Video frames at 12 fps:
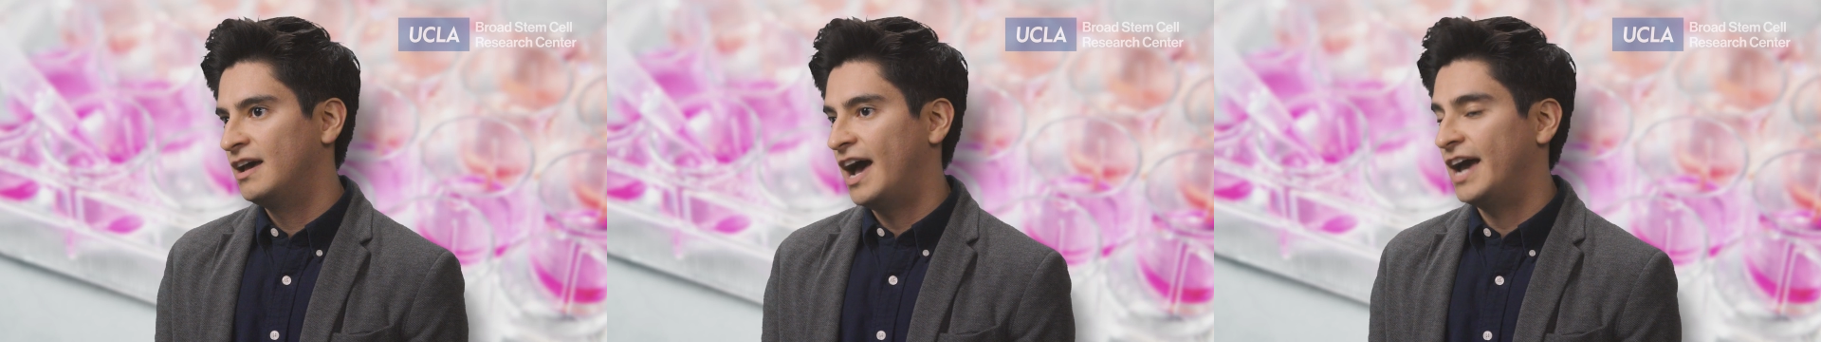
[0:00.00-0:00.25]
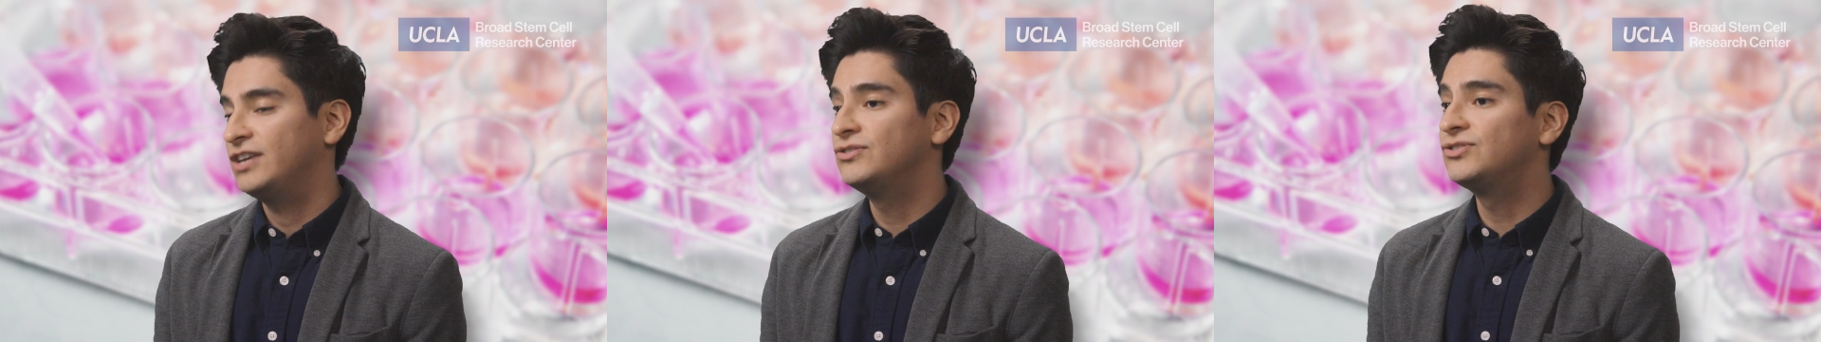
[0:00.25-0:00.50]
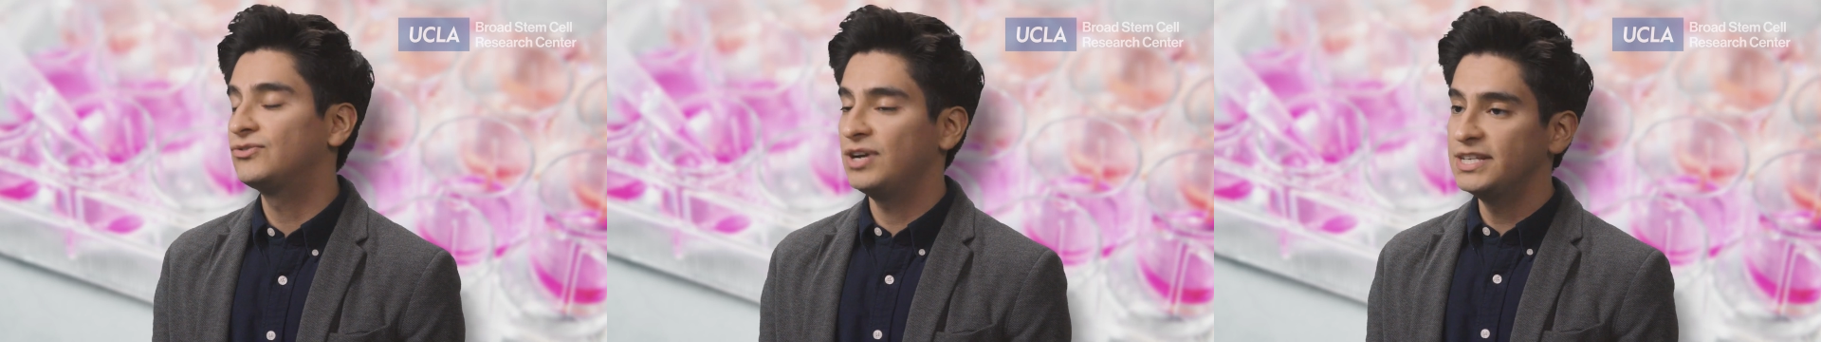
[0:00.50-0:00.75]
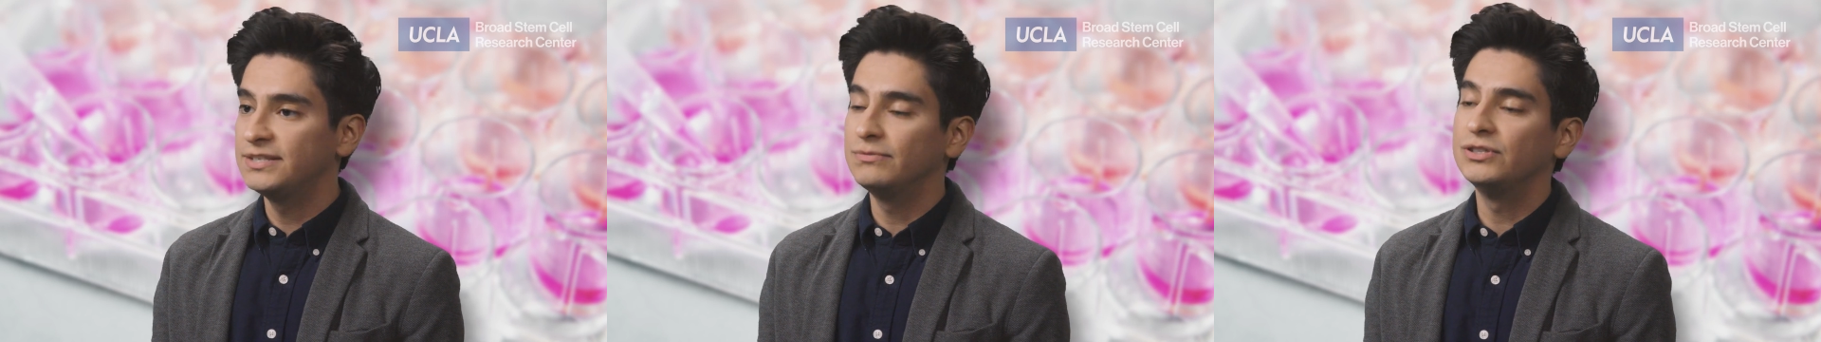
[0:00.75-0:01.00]
I use
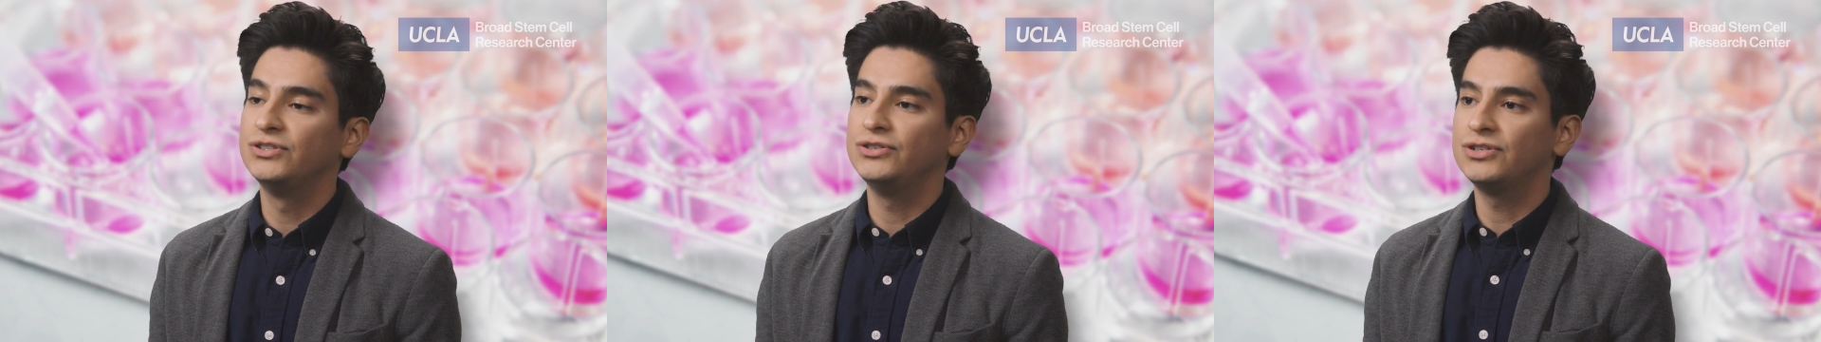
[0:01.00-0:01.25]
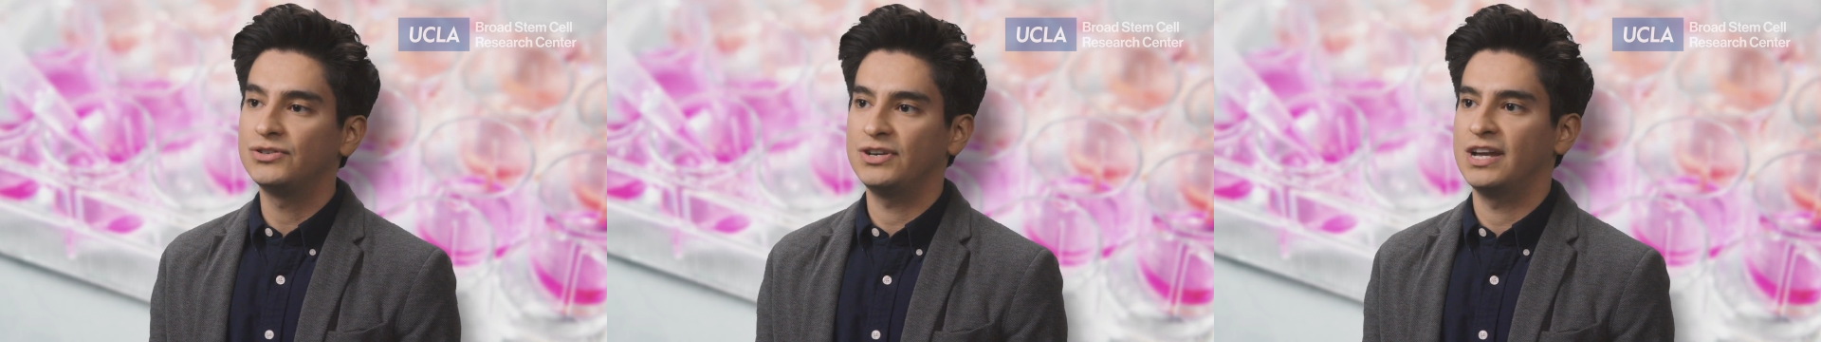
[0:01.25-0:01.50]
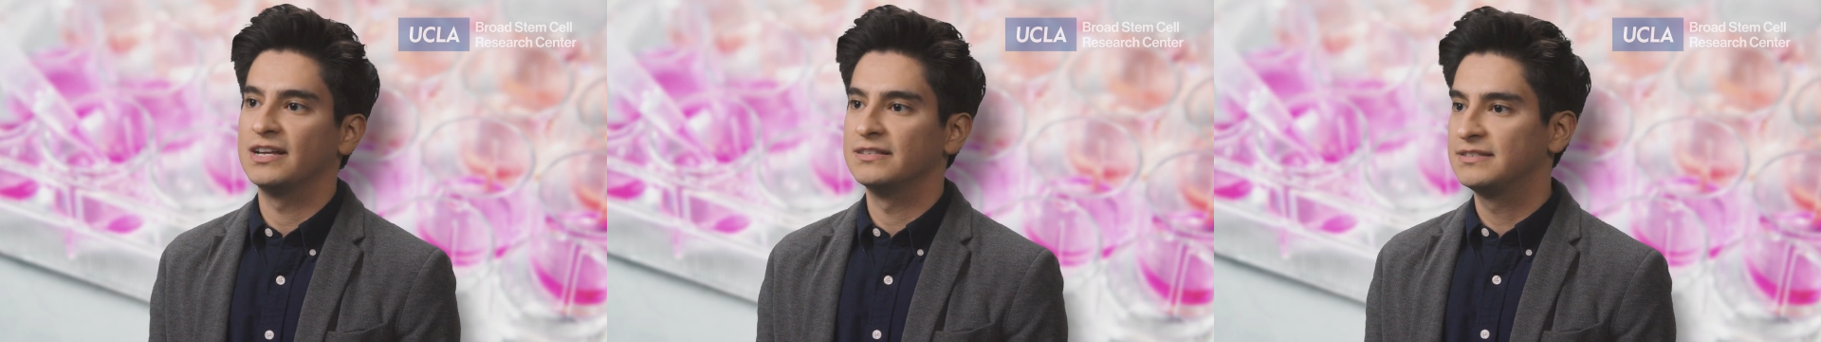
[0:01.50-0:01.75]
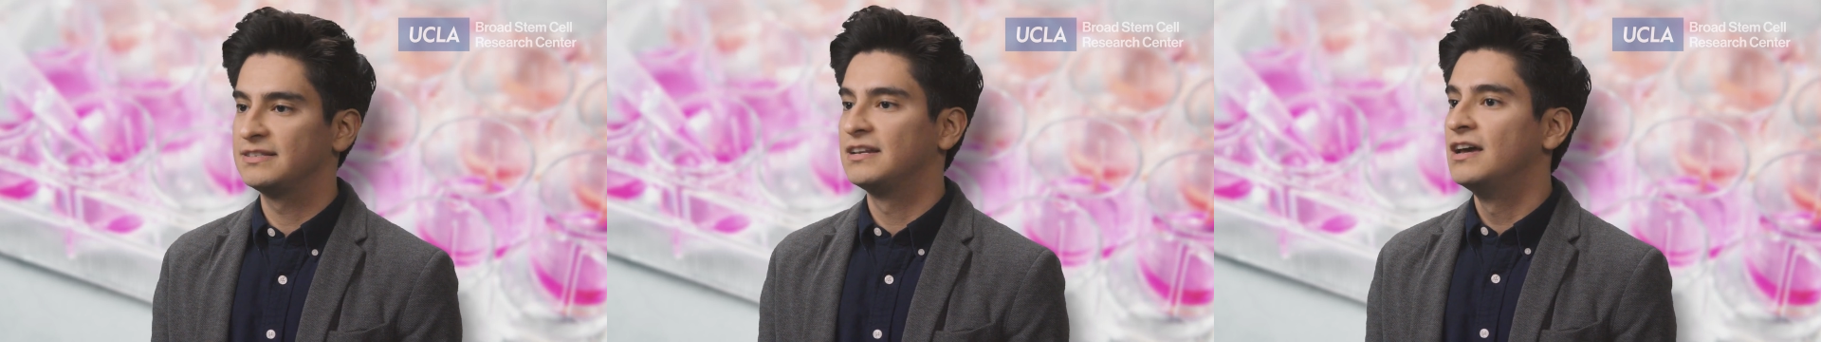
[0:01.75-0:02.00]
traceable
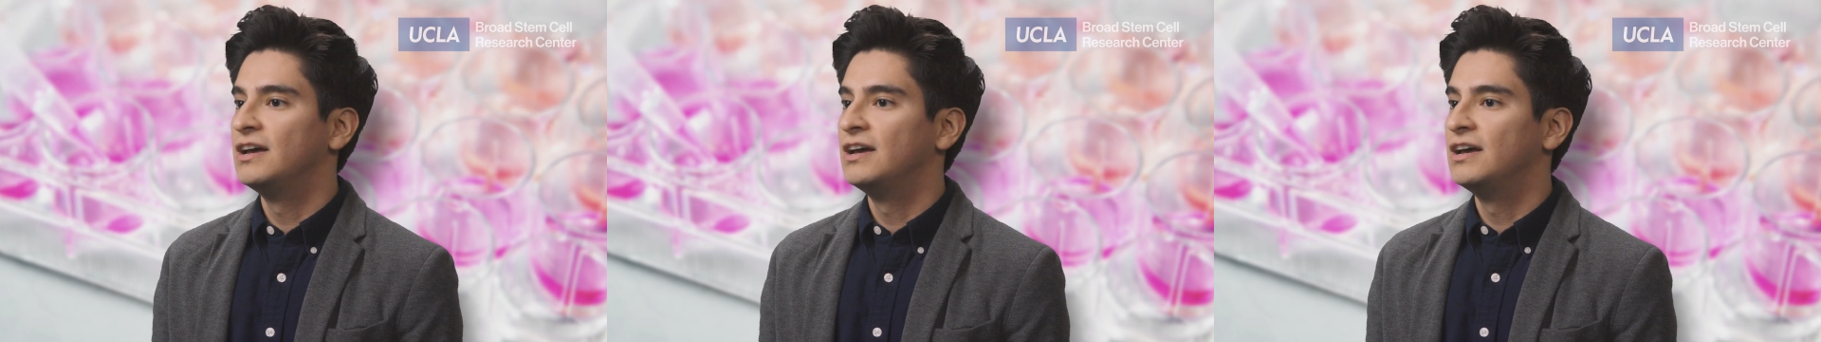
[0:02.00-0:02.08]
nutrients